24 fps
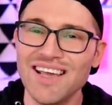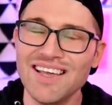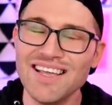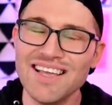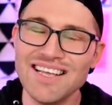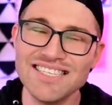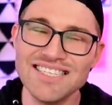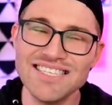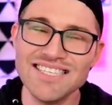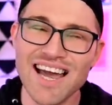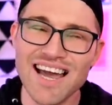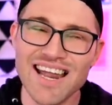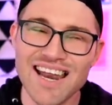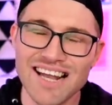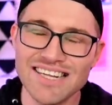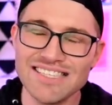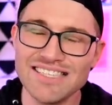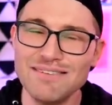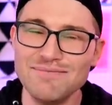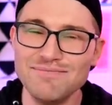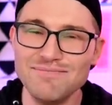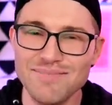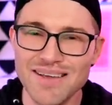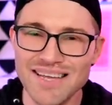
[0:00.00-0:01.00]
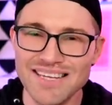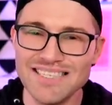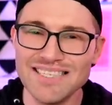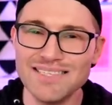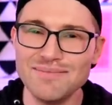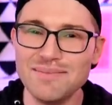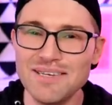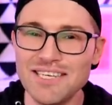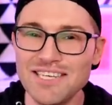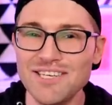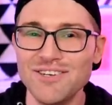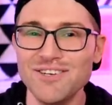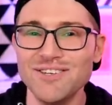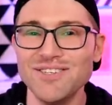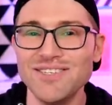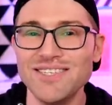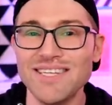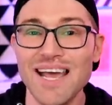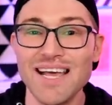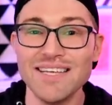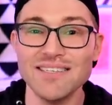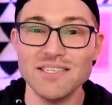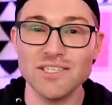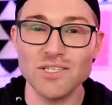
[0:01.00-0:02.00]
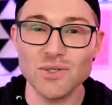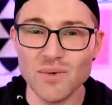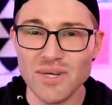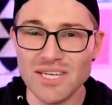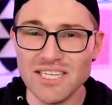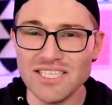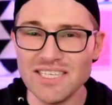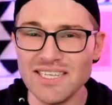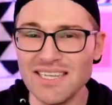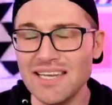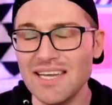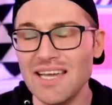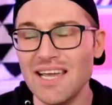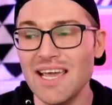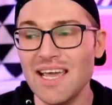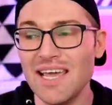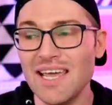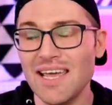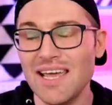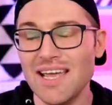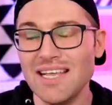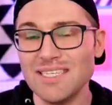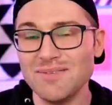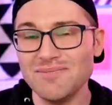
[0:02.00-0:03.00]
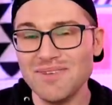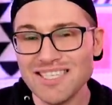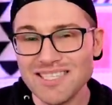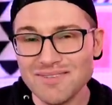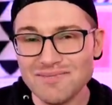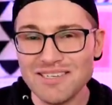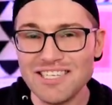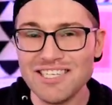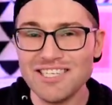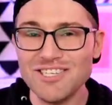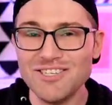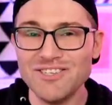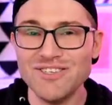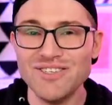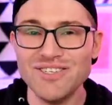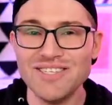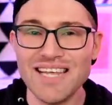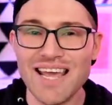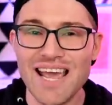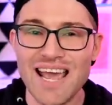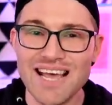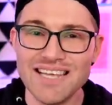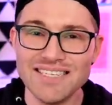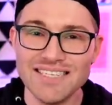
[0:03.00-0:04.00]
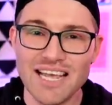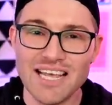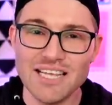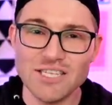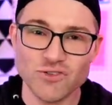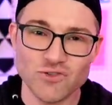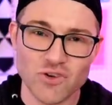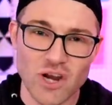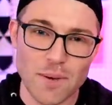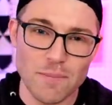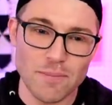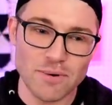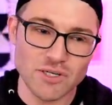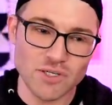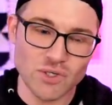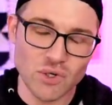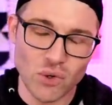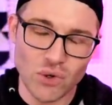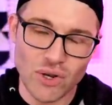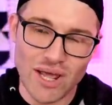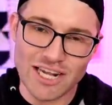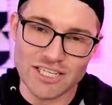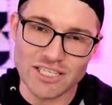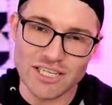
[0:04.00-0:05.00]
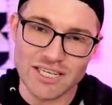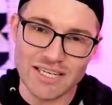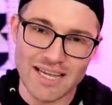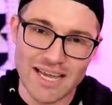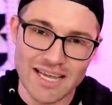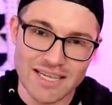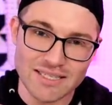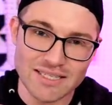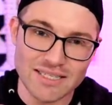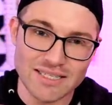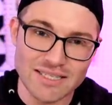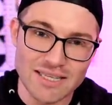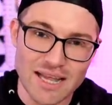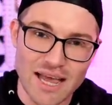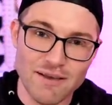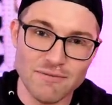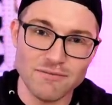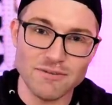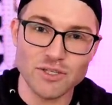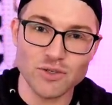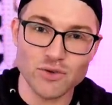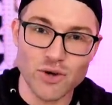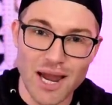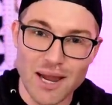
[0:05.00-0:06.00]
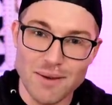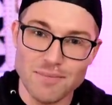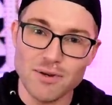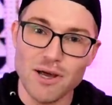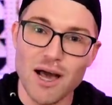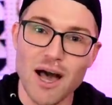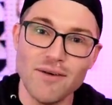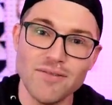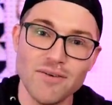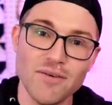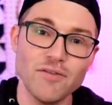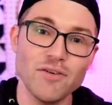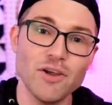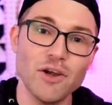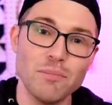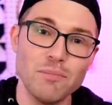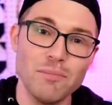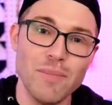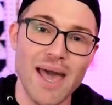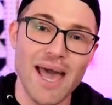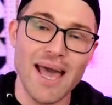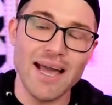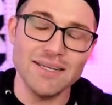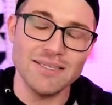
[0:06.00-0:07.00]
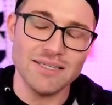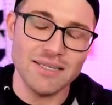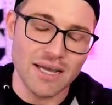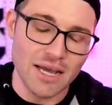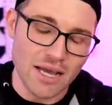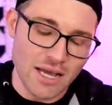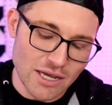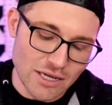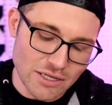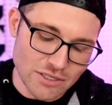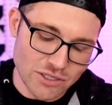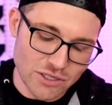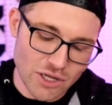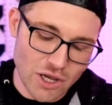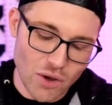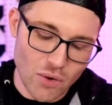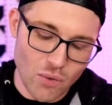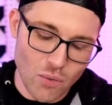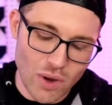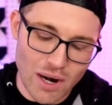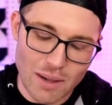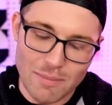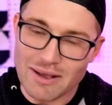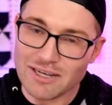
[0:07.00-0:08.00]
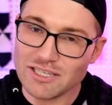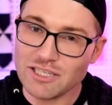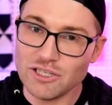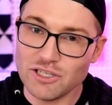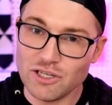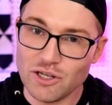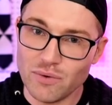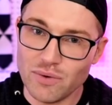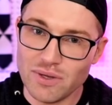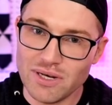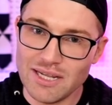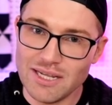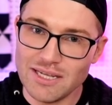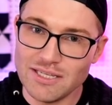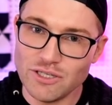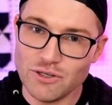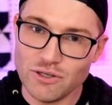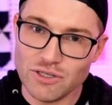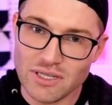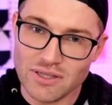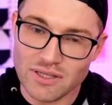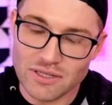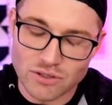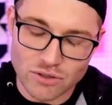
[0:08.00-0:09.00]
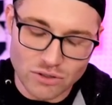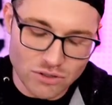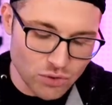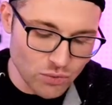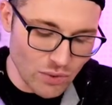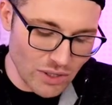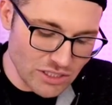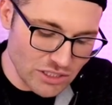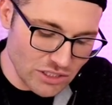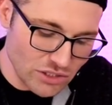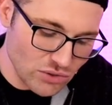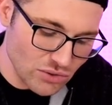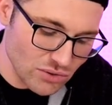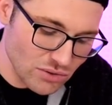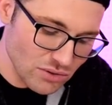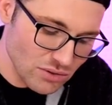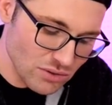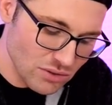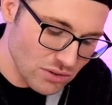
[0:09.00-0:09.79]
It's not actually meant to be used as a squeegee. It's meant to be used as a scraper tool to actually get stuff scraped off of your mat. So what I'm actually doing is using this little squeegee tool